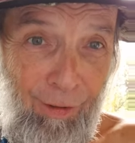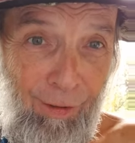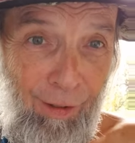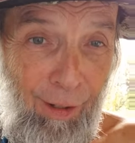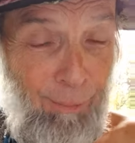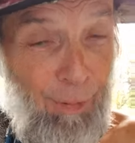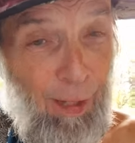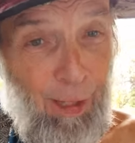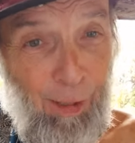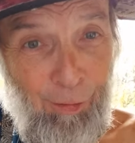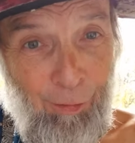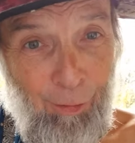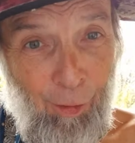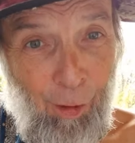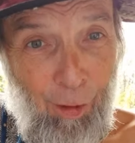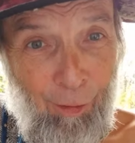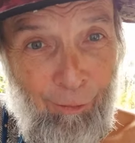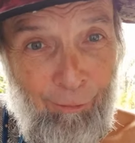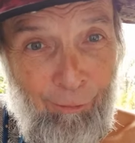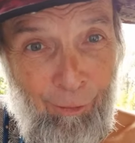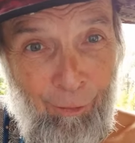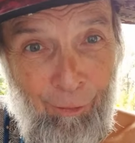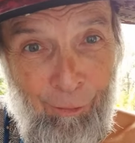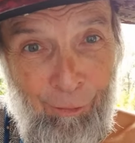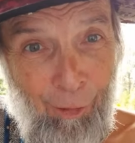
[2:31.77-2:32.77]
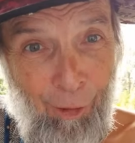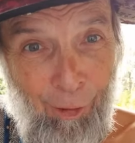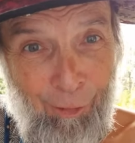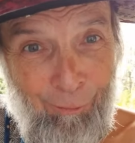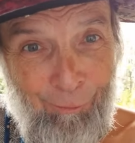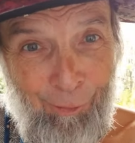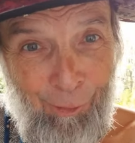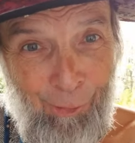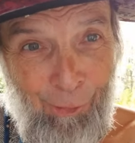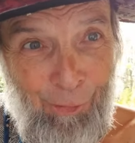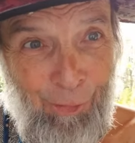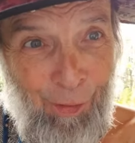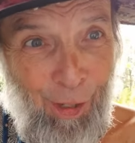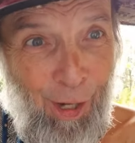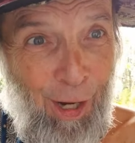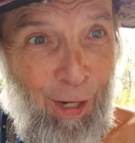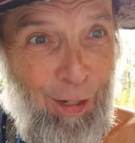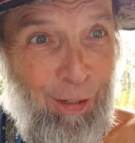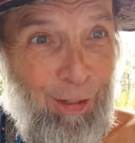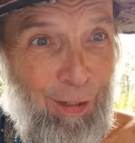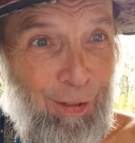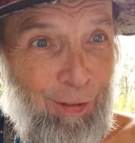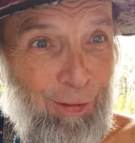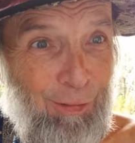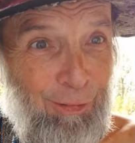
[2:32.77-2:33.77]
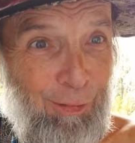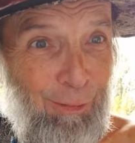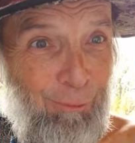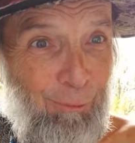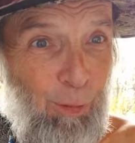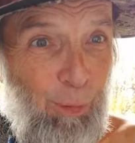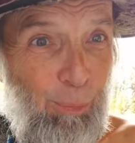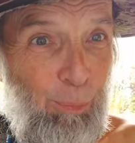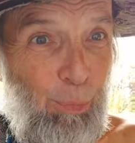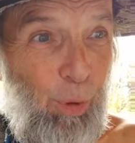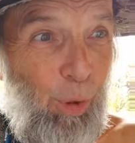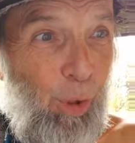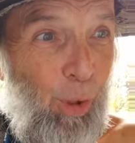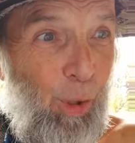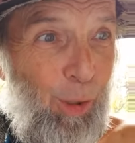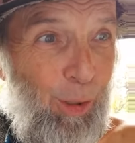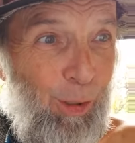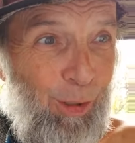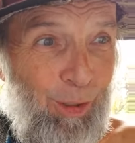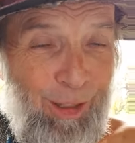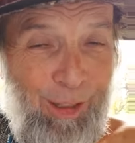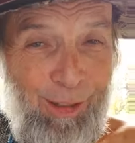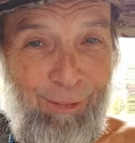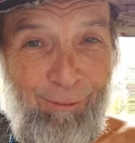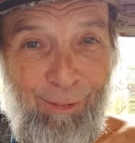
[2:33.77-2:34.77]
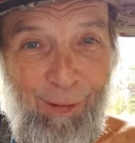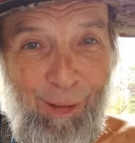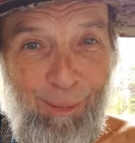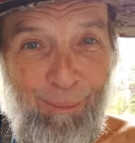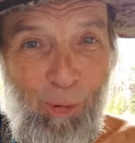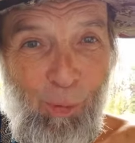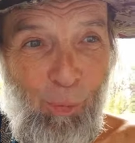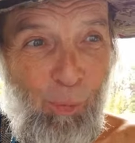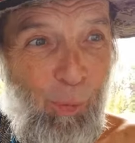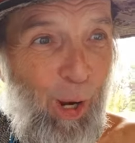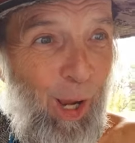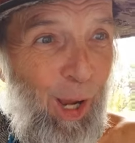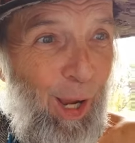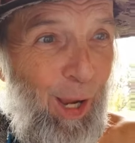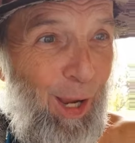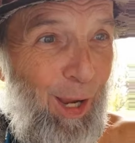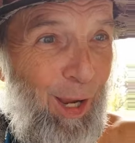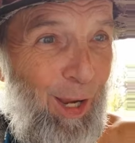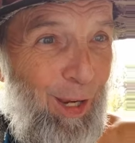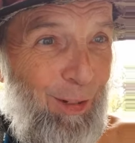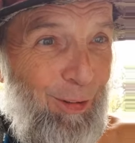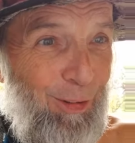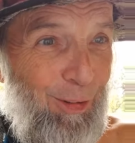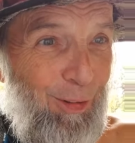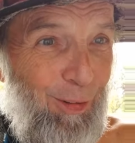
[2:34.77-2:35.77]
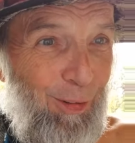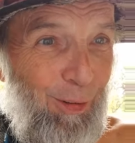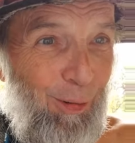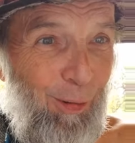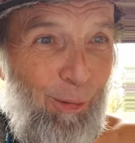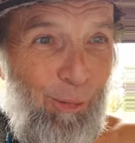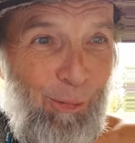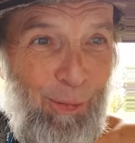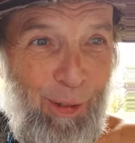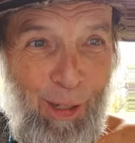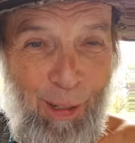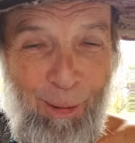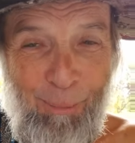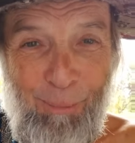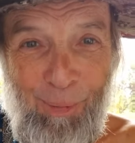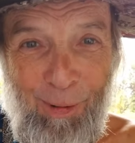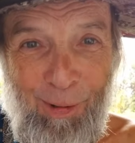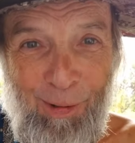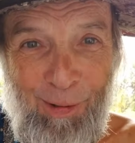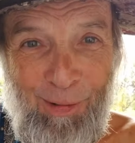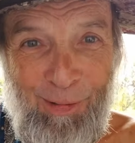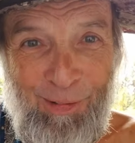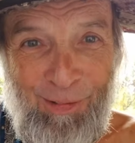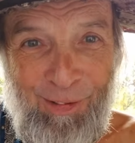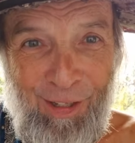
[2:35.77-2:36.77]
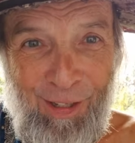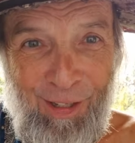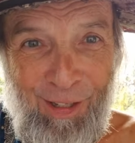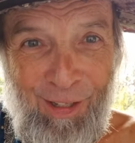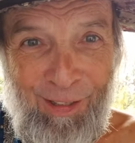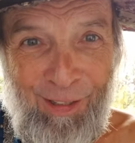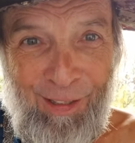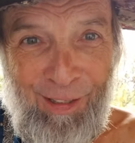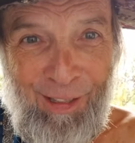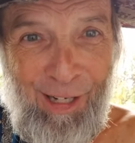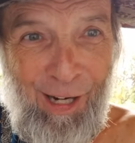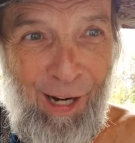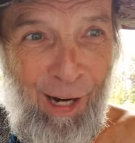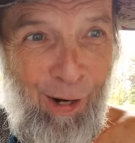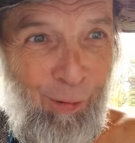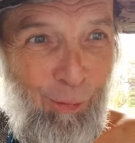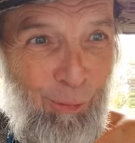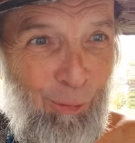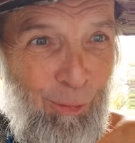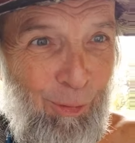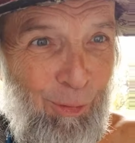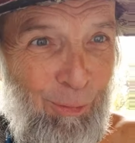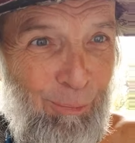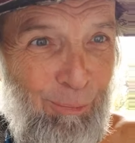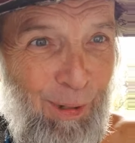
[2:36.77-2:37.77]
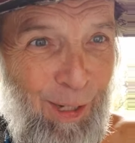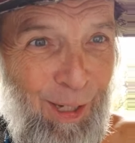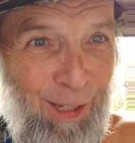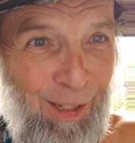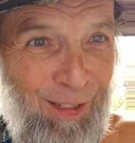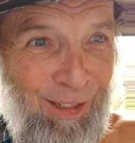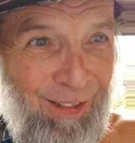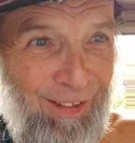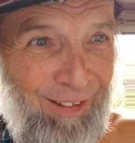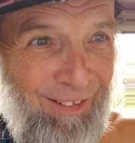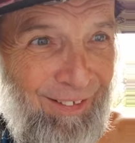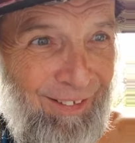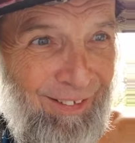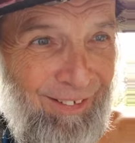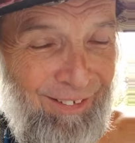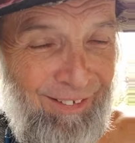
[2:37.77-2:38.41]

I make thoughtful signings of the book, give them away to the old hippies hanging out with me,